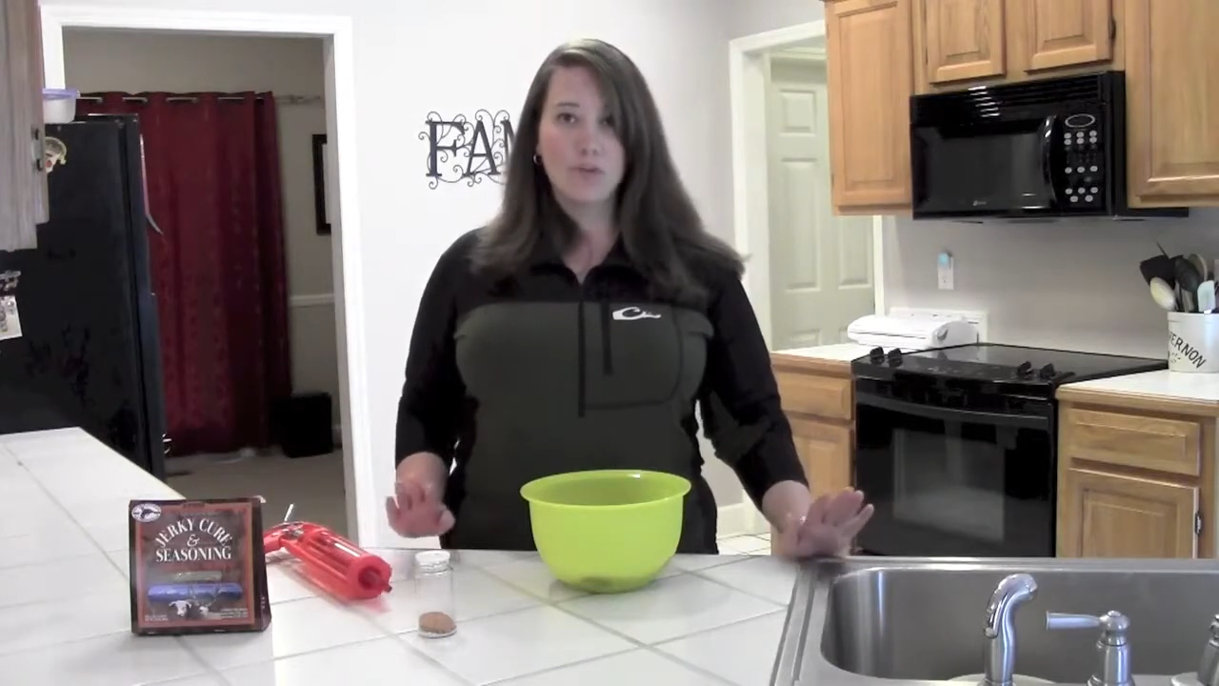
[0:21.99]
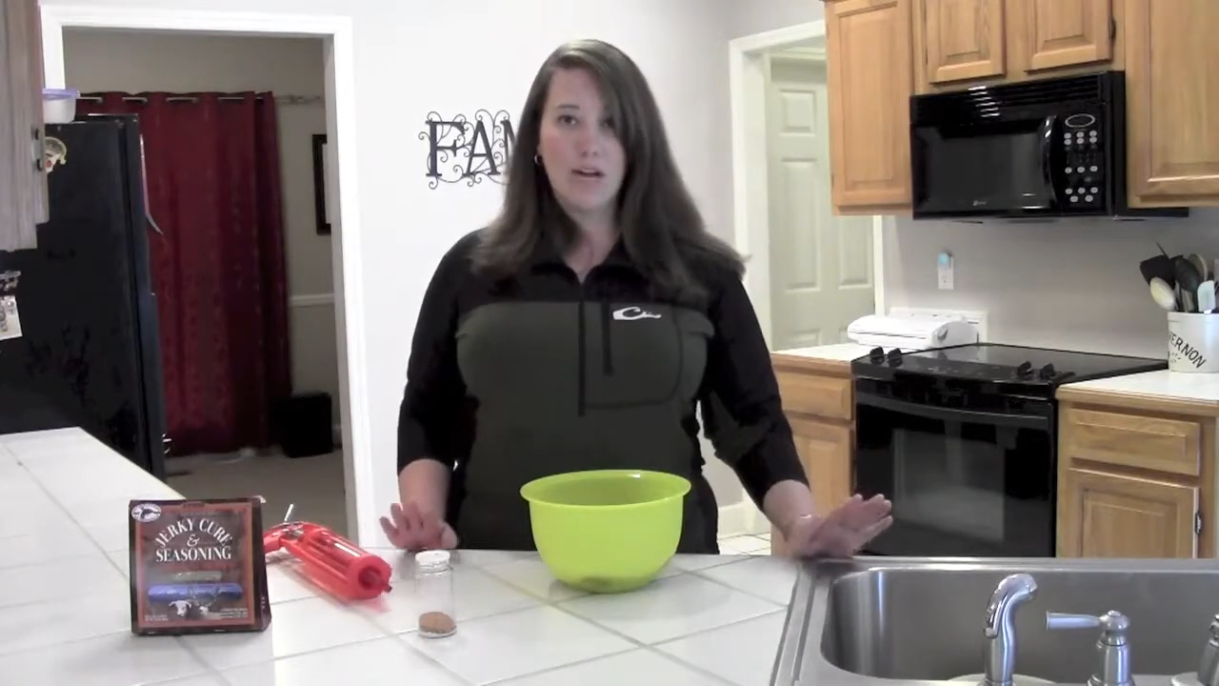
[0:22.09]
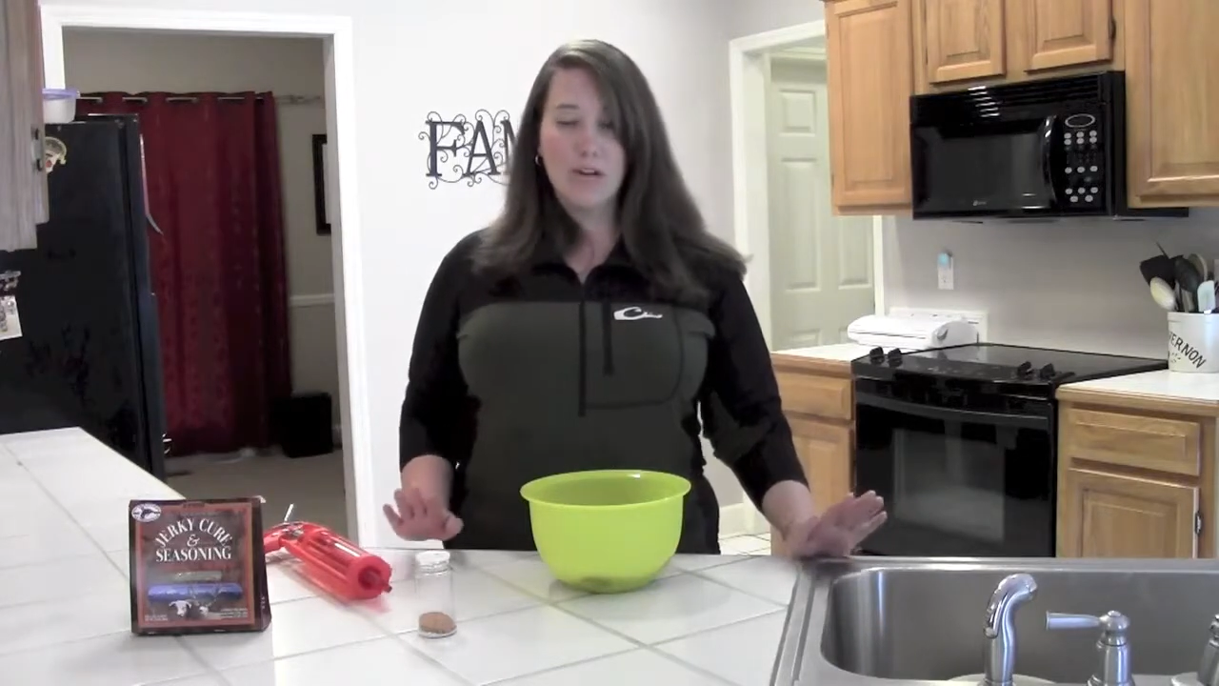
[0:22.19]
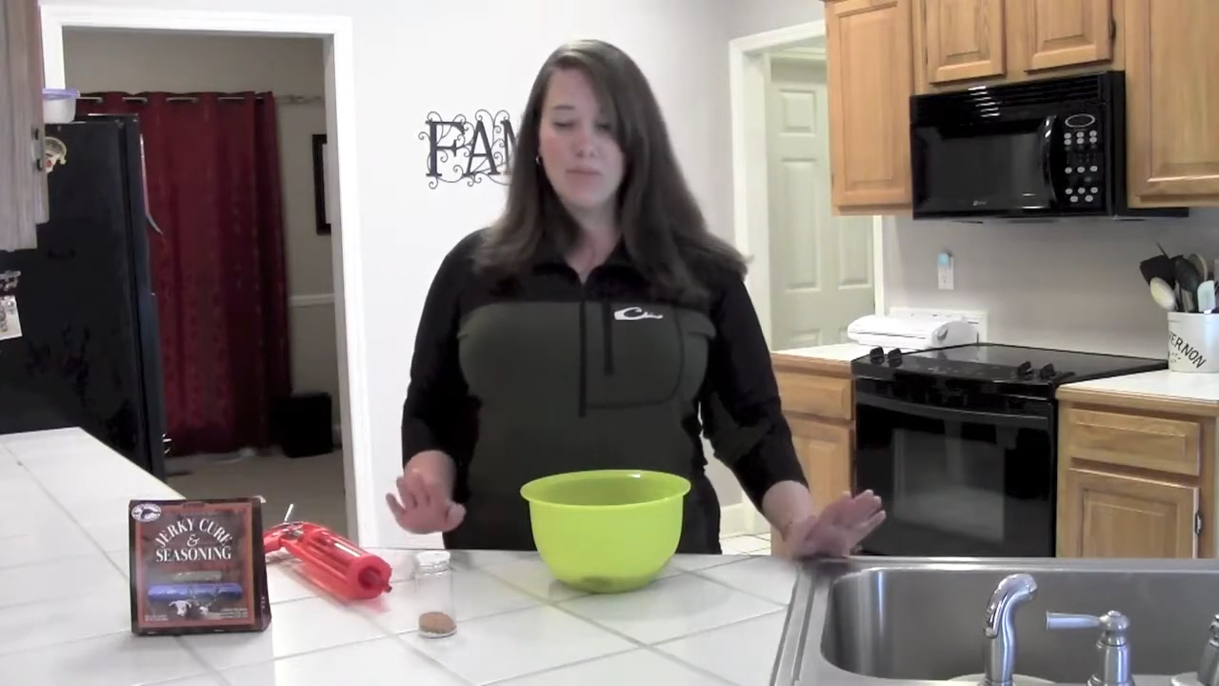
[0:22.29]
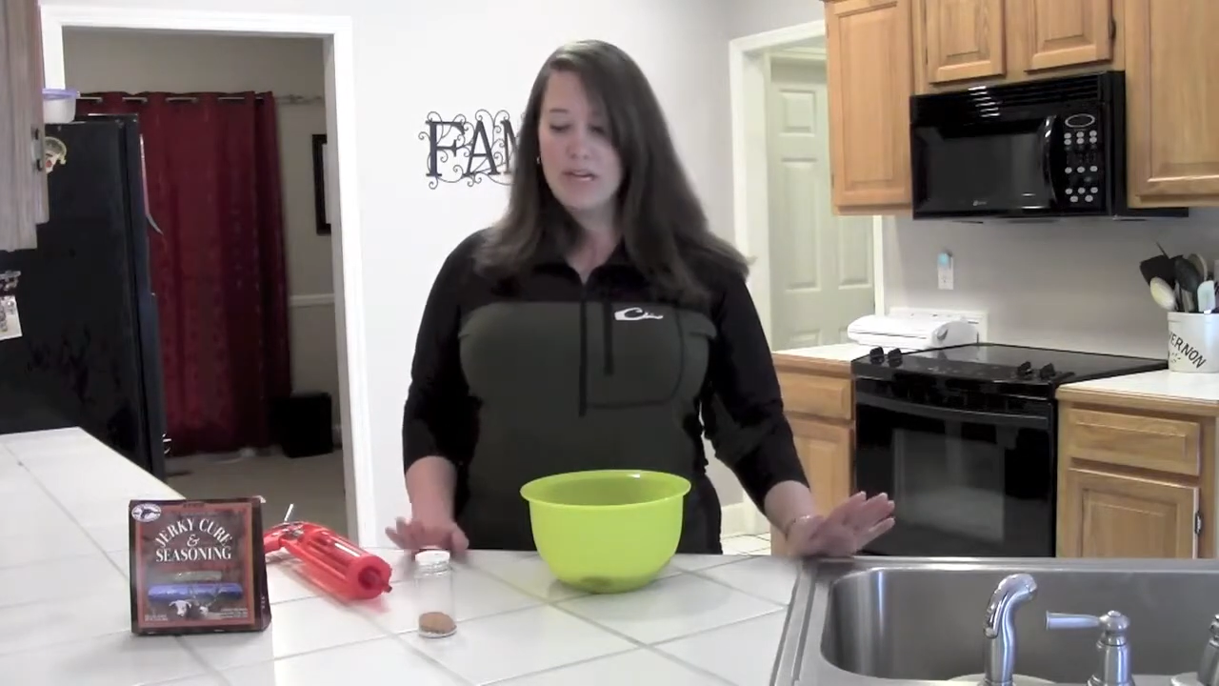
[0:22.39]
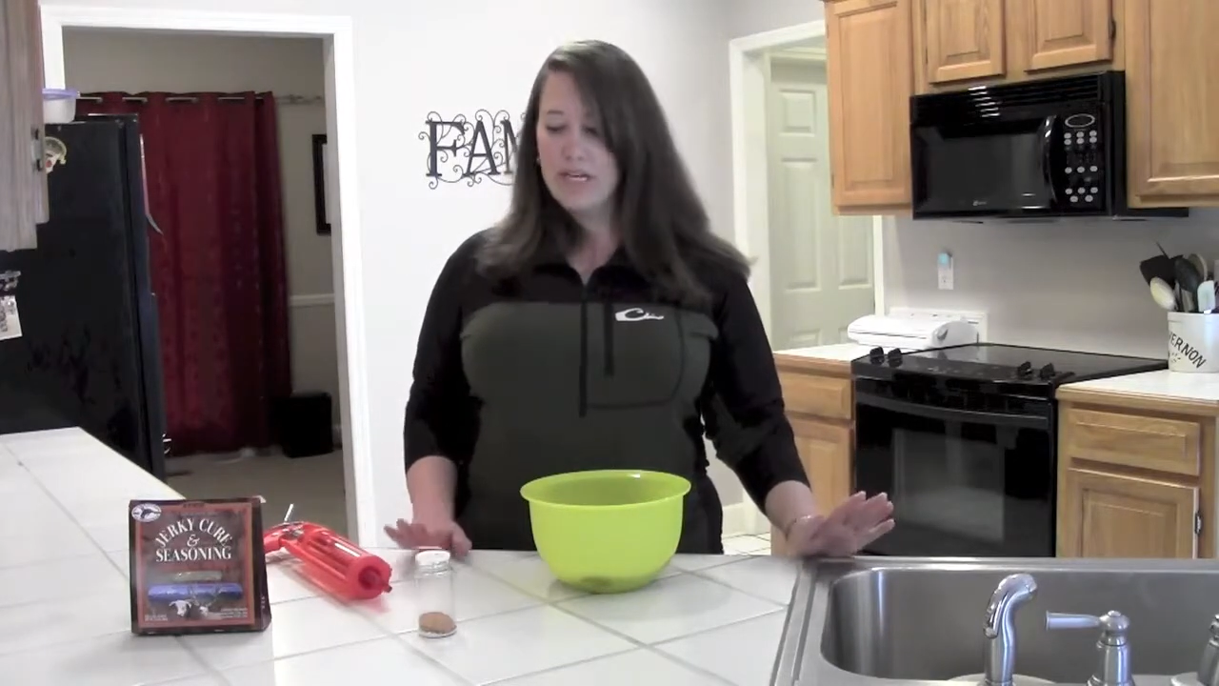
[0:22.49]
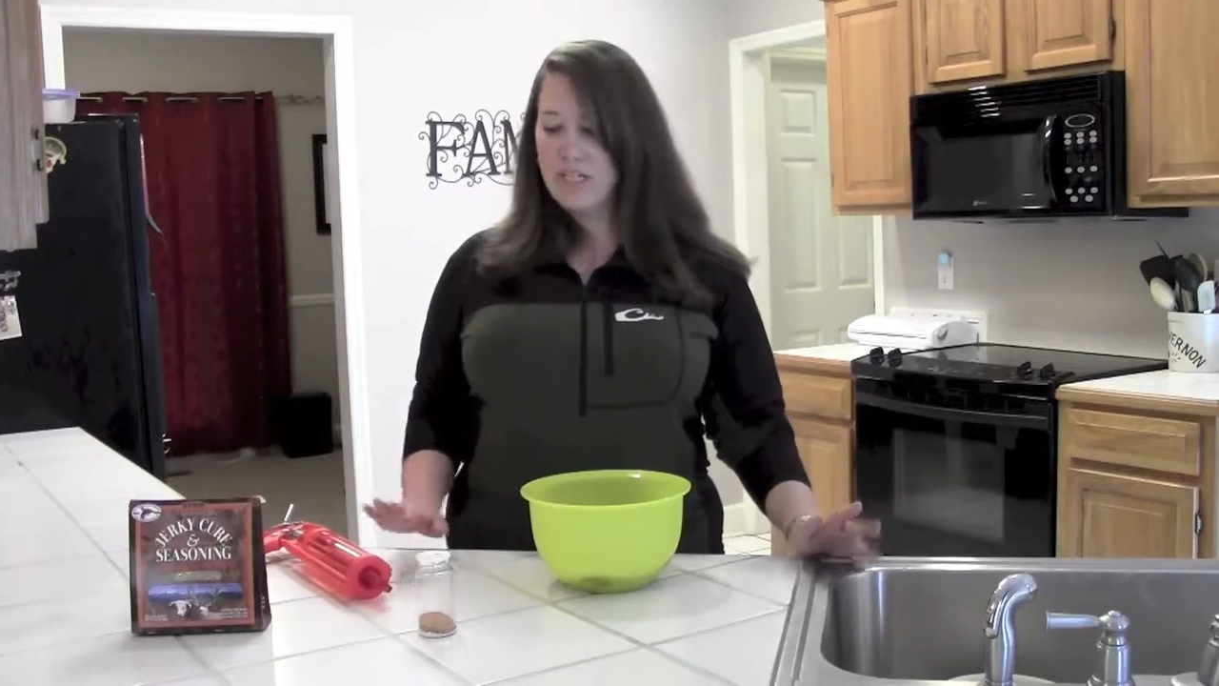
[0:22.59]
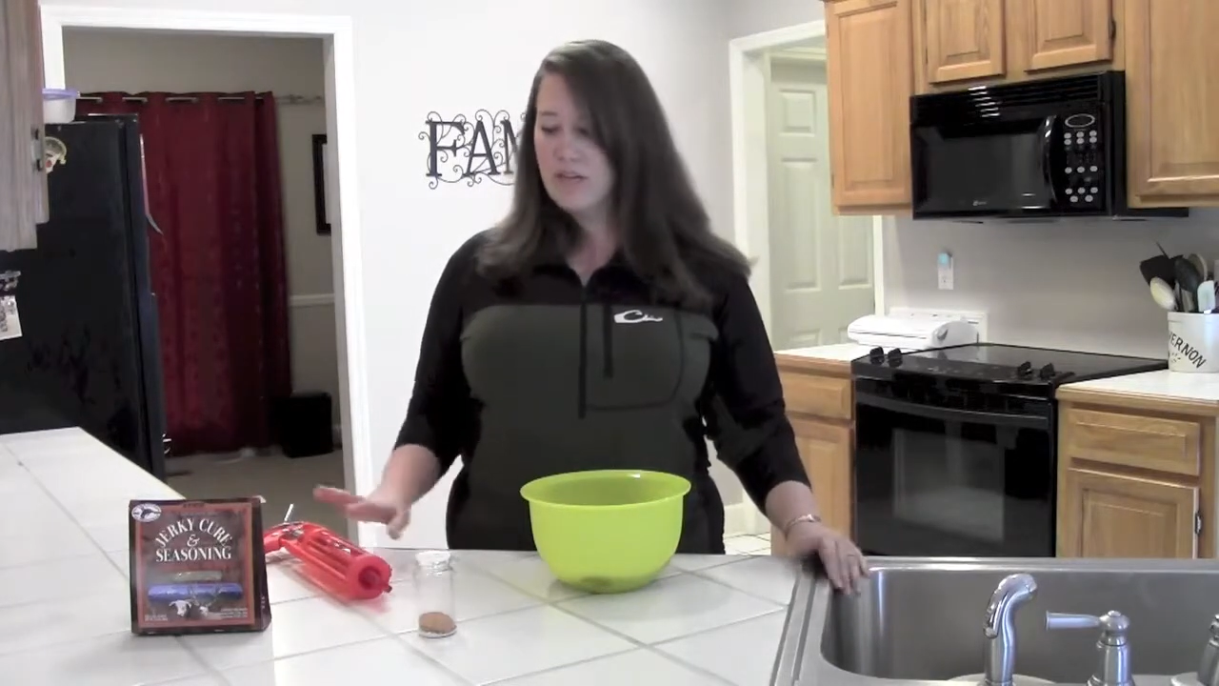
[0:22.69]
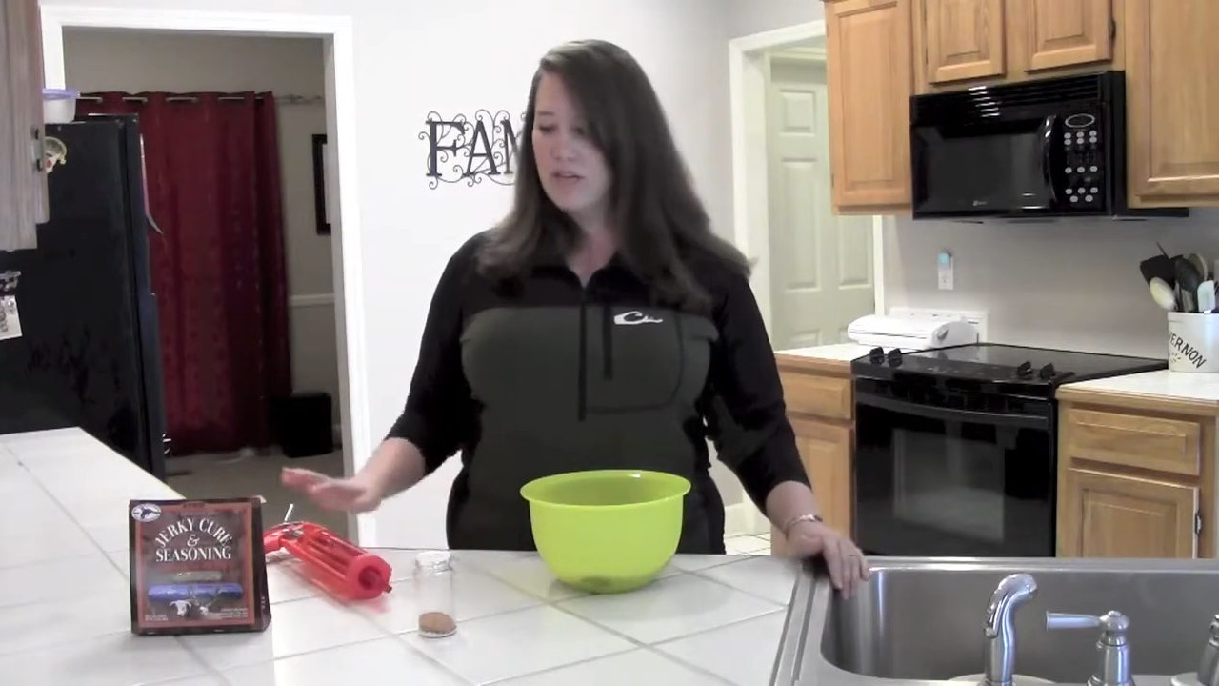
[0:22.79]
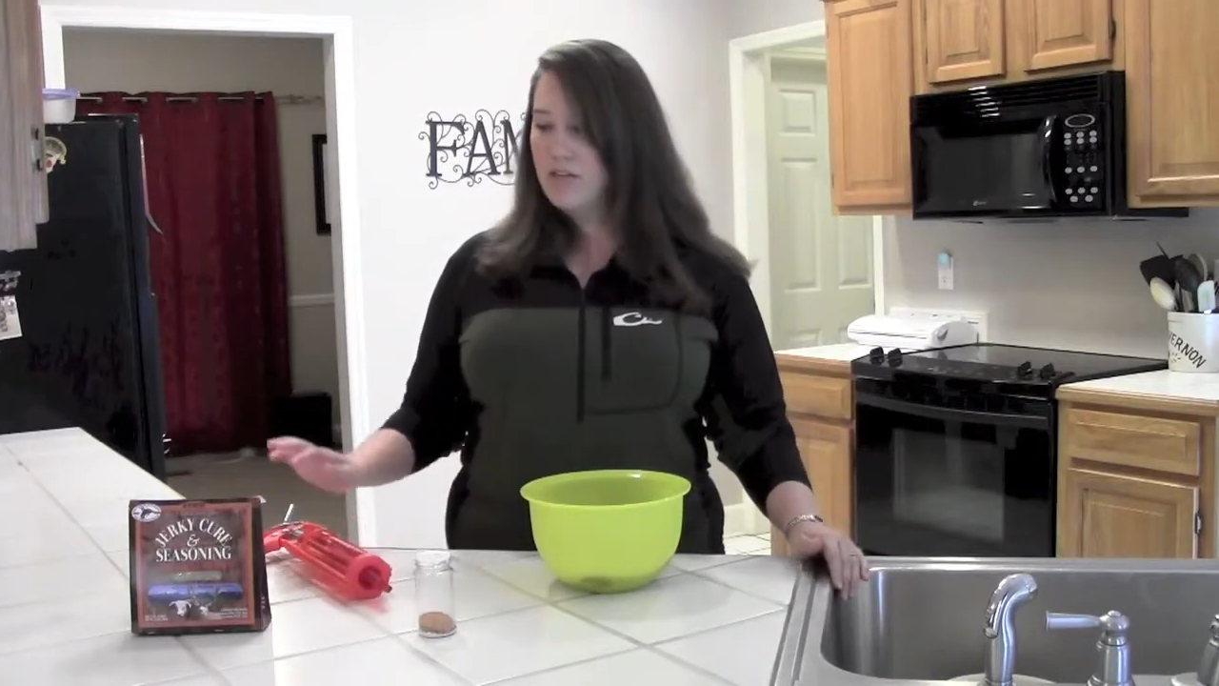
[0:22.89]
ground
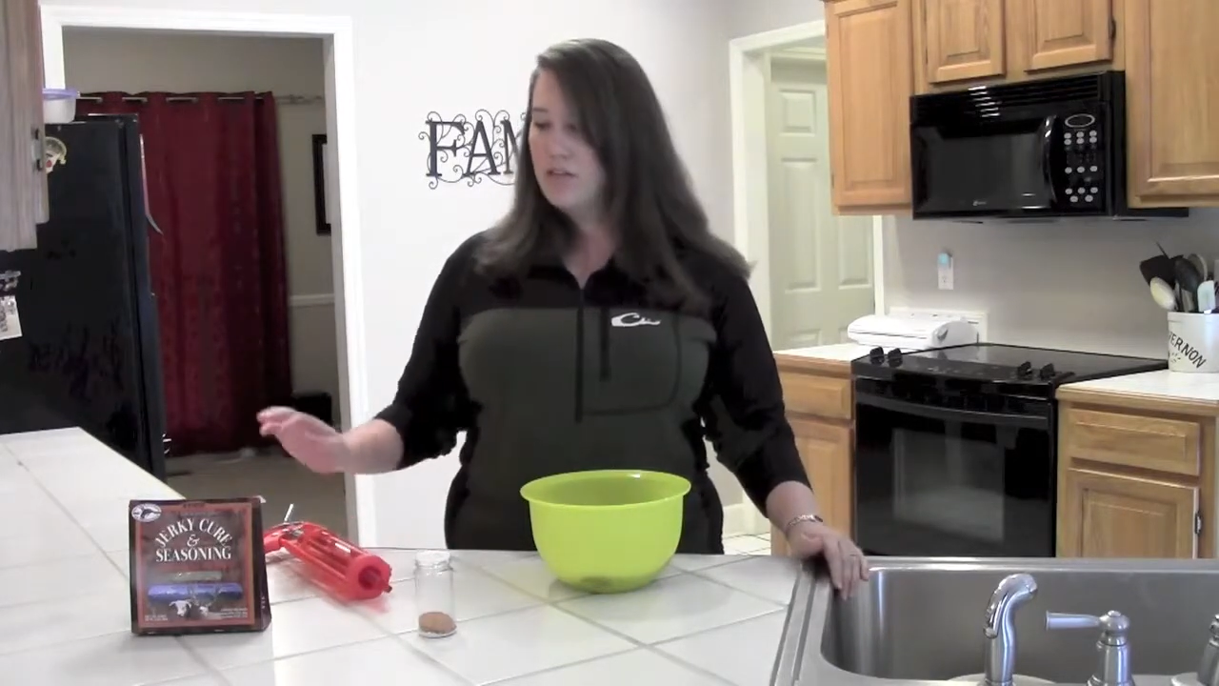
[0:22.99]
meat,